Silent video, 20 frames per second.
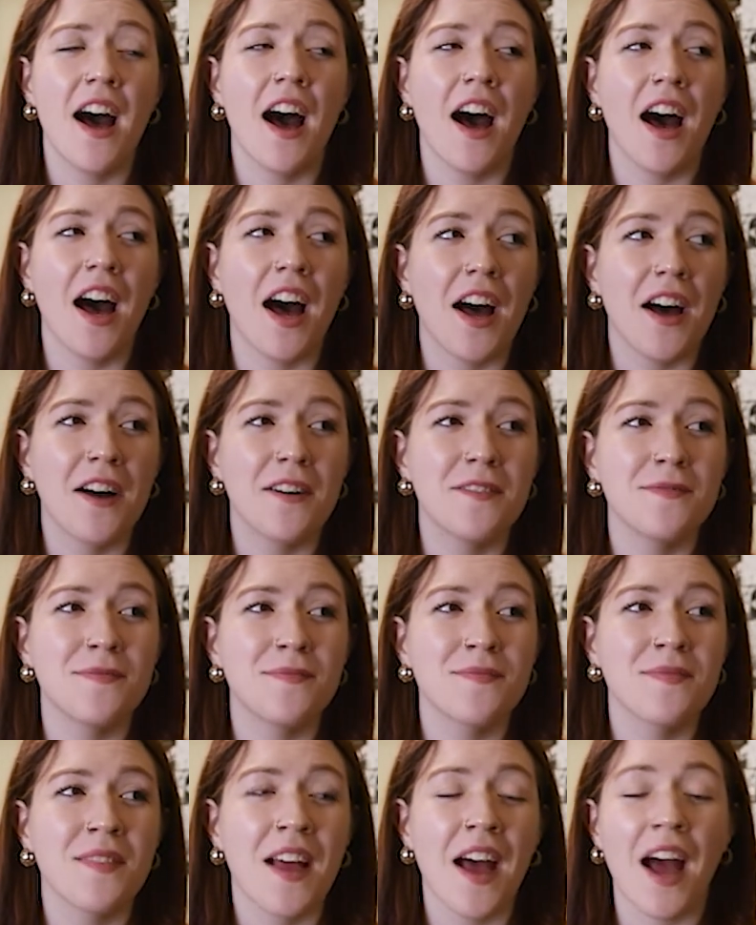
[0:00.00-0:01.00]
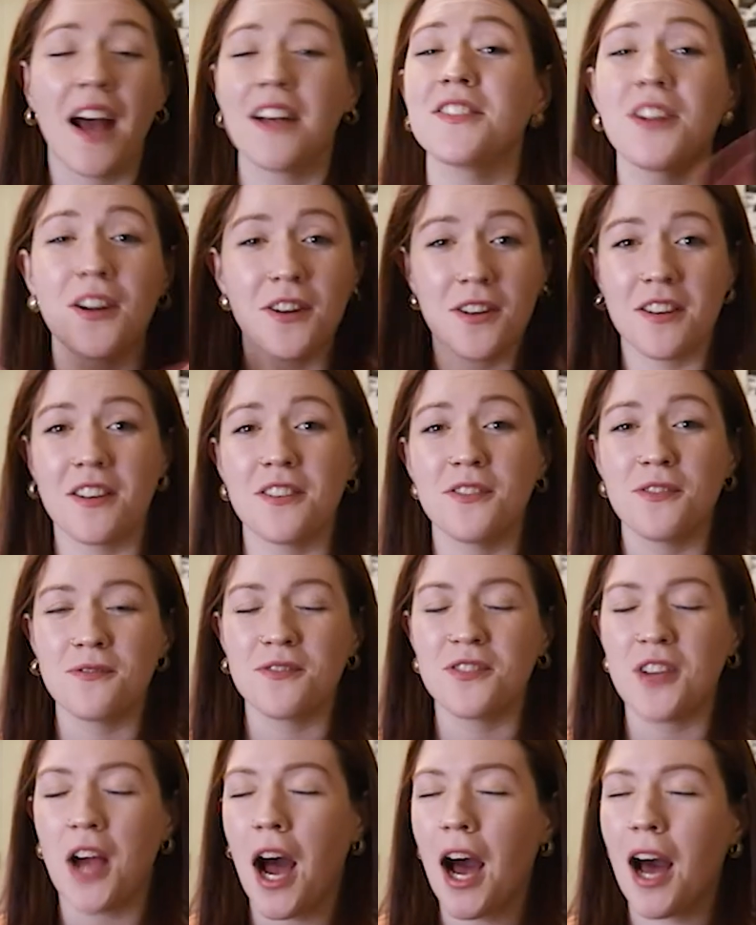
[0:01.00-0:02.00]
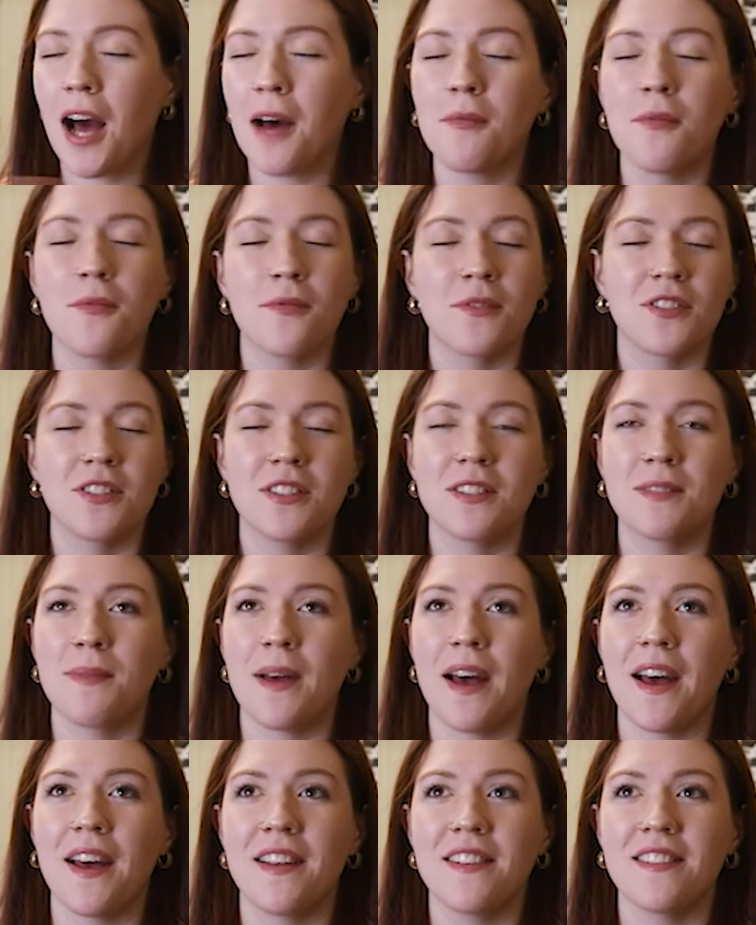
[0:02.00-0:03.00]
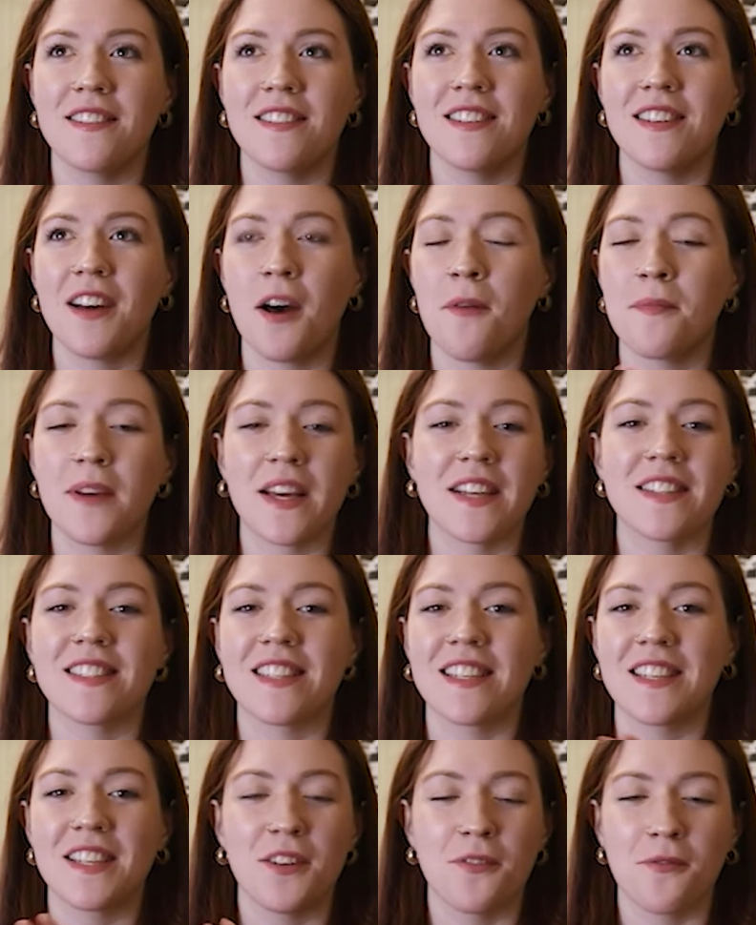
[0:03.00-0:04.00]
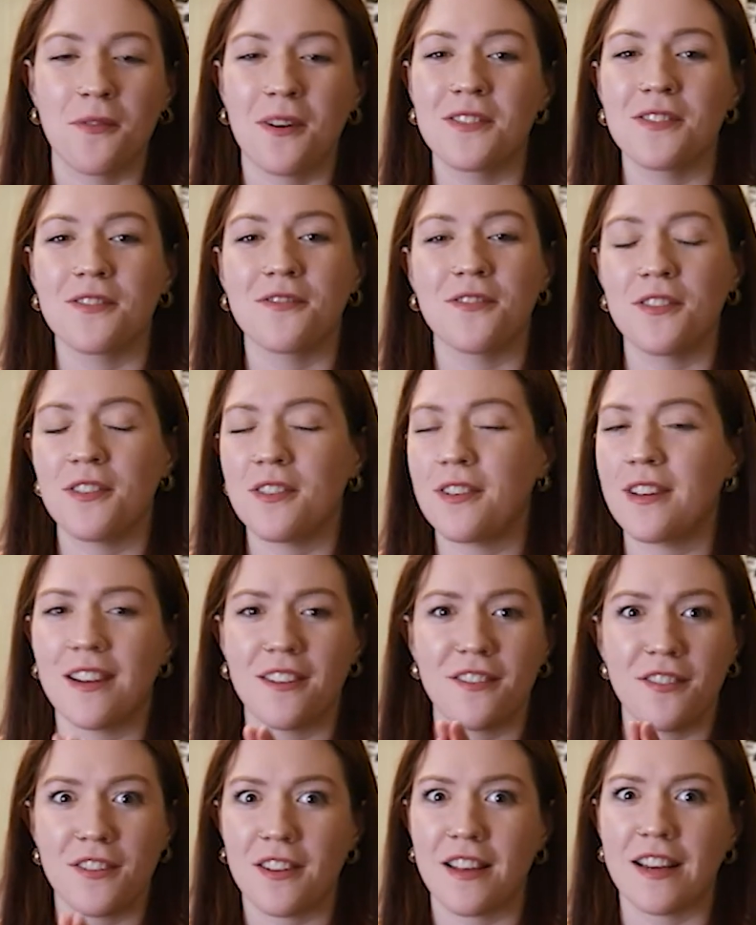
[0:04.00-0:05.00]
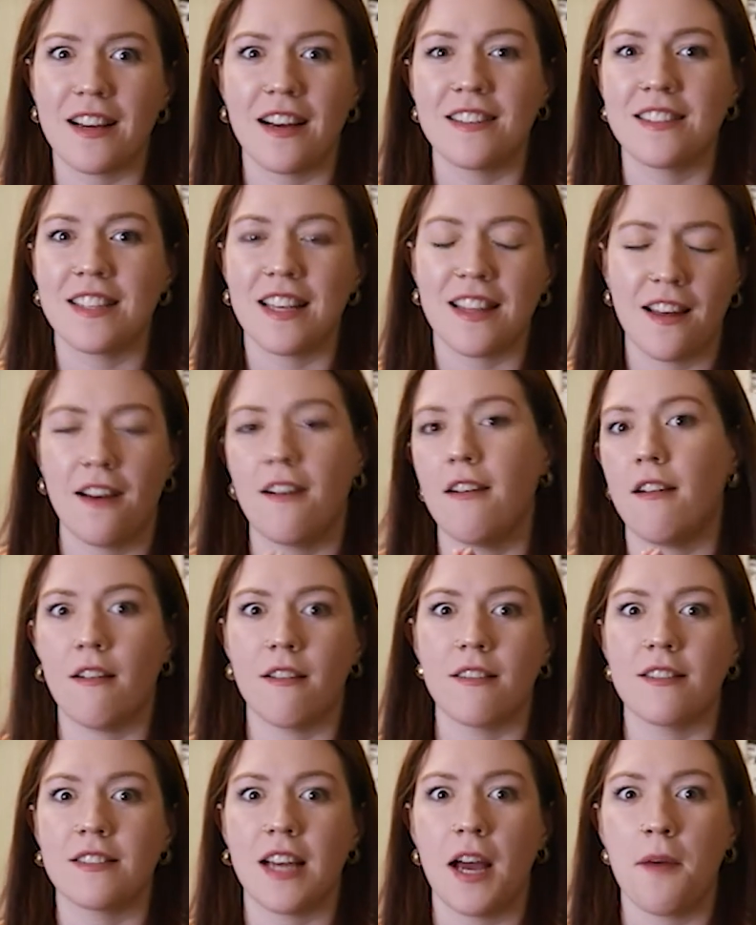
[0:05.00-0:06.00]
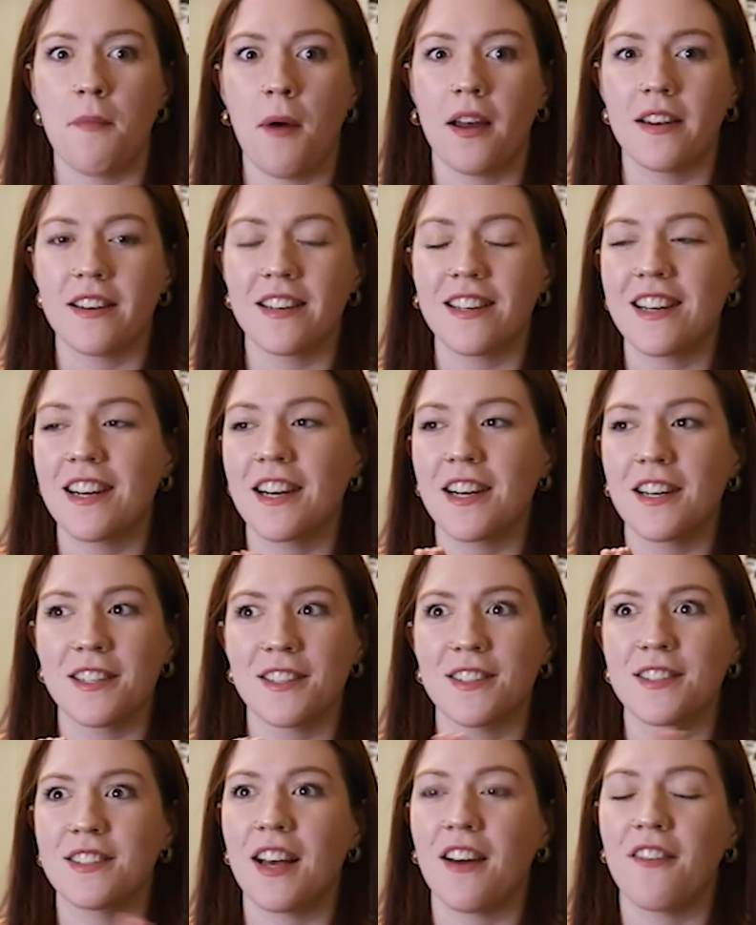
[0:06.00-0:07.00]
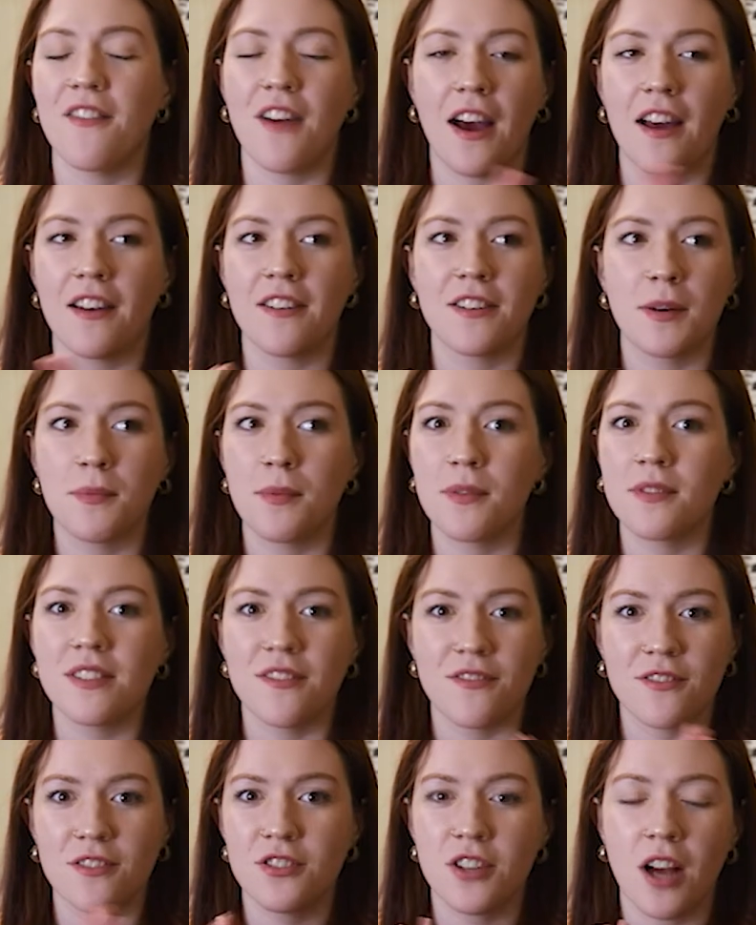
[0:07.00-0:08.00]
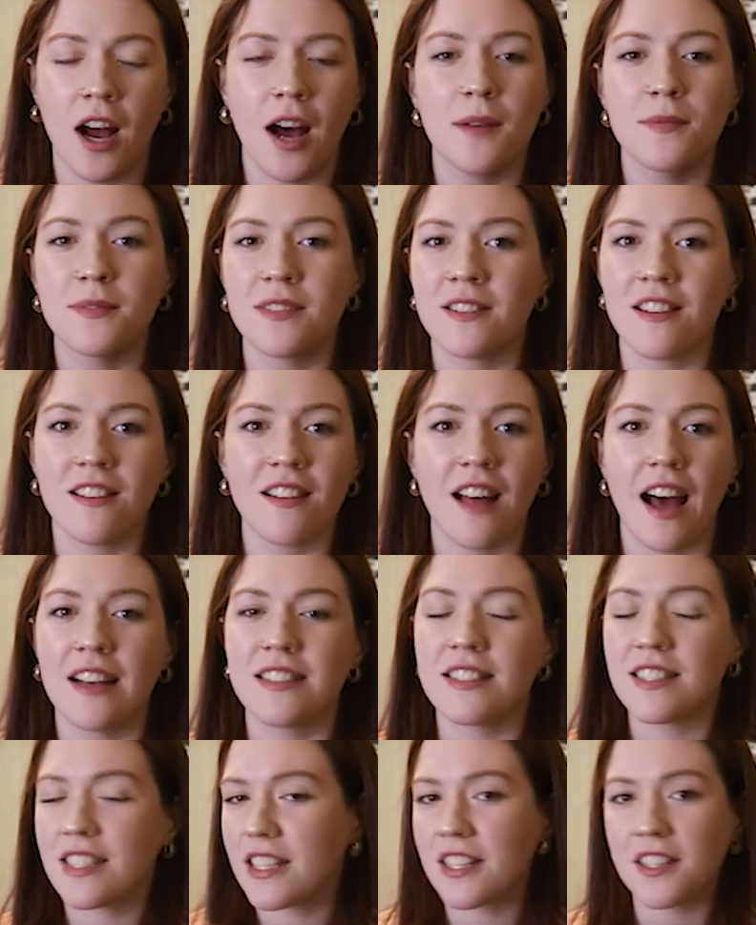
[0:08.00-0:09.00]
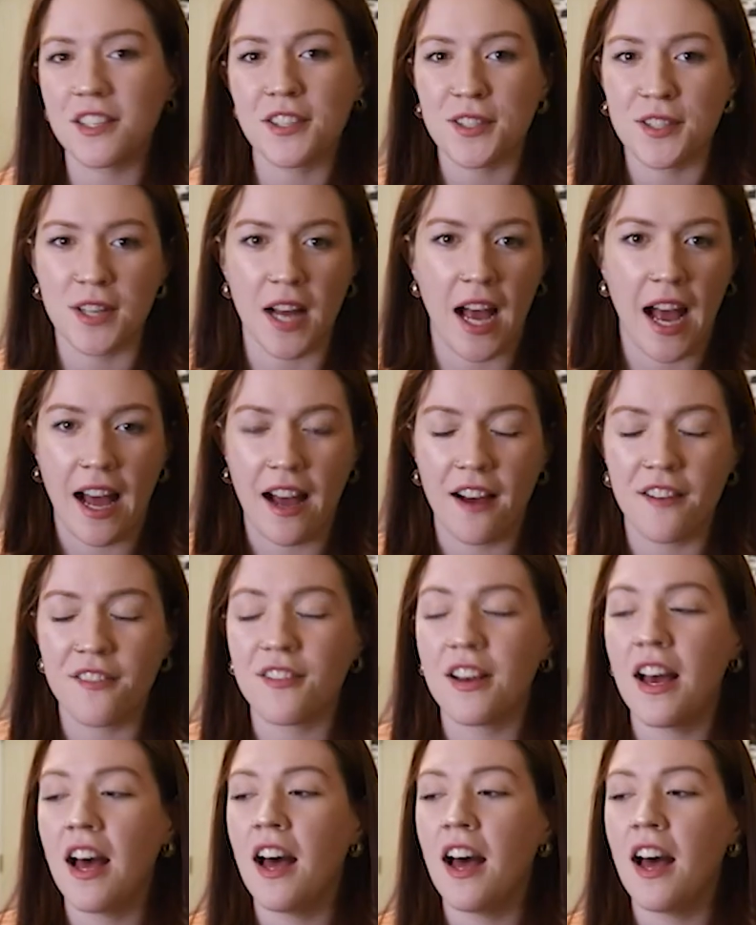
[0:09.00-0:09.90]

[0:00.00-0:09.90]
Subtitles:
I started a new job, which has been amazing and wonderful, and I feel like I say that all the time on here because I've had a couple of different jobs in the last year and a half.